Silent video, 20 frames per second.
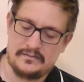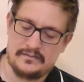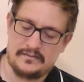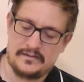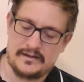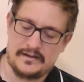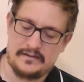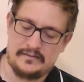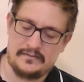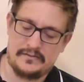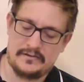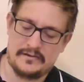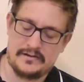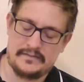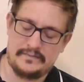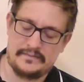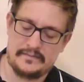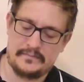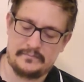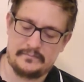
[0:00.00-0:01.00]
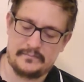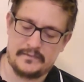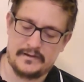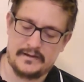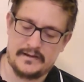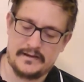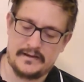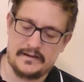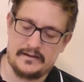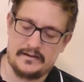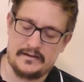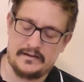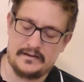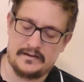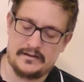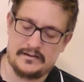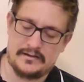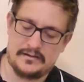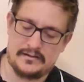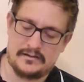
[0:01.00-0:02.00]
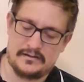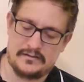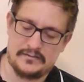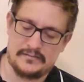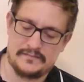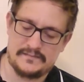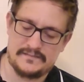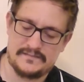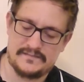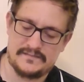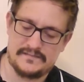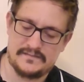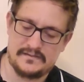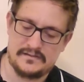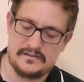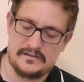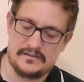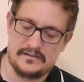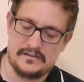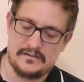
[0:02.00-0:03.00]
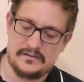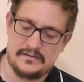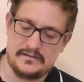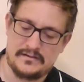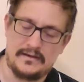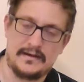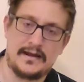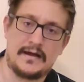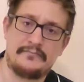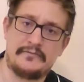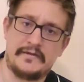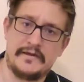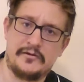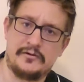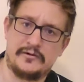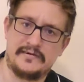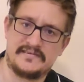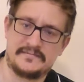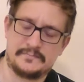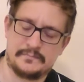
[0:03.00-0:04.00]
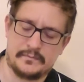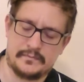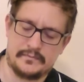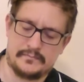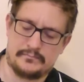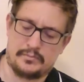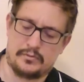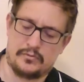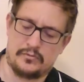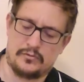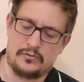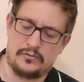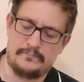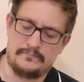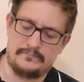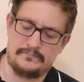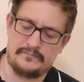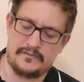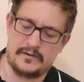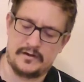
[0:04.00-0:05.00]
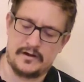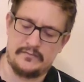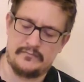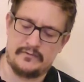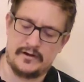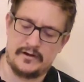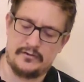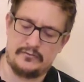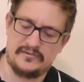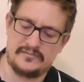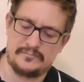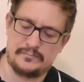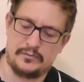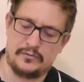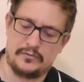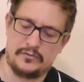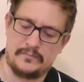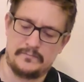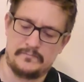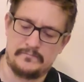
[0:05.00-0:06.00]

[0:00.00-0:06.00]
And look at the in glass. Lovely crisp pour. Very crisp pour.